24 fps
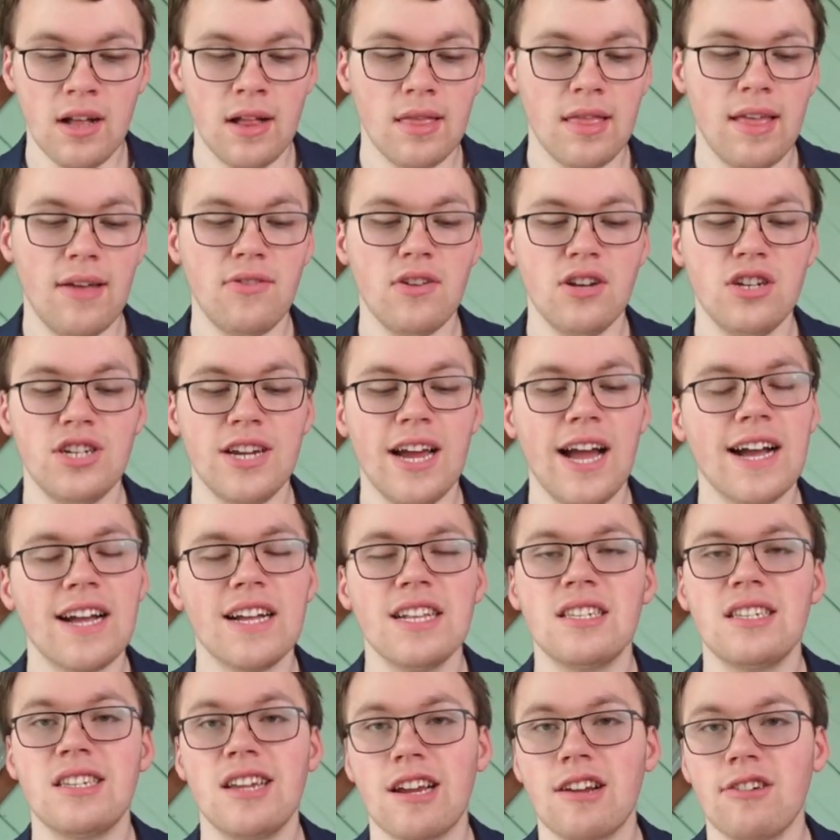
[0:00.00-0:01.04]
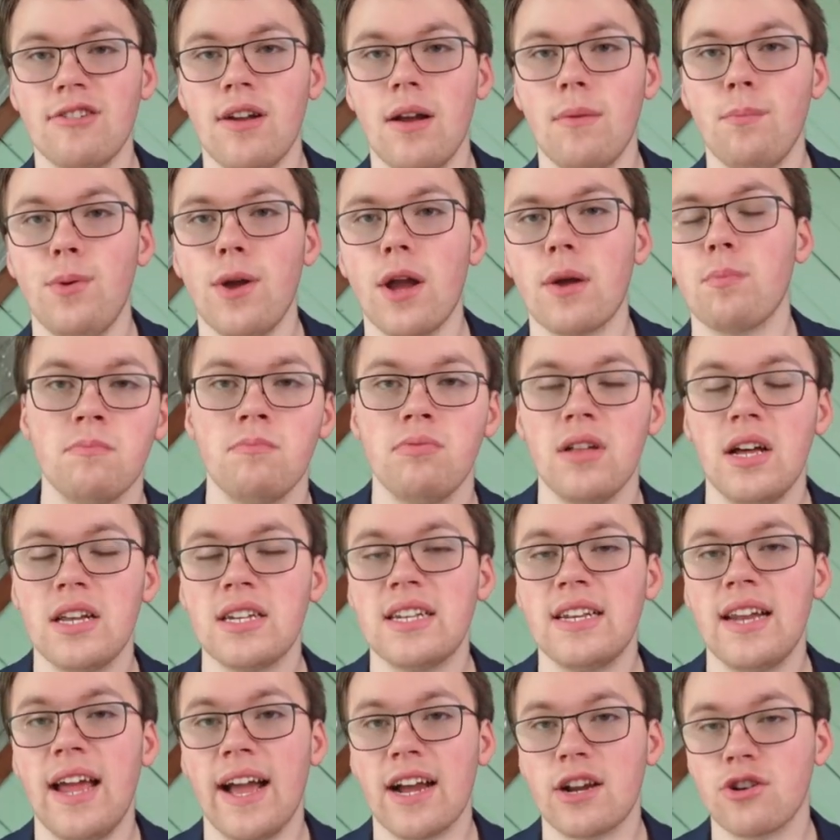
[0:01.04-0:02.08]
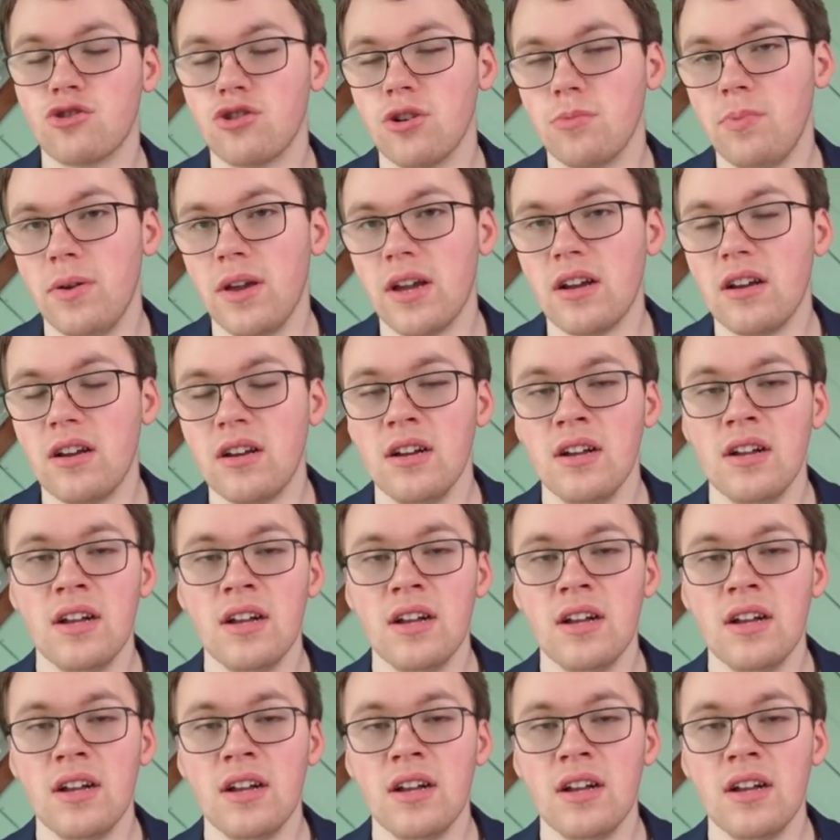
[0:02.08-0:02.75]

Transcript: They have the Jackets' second round pick plus an extra pick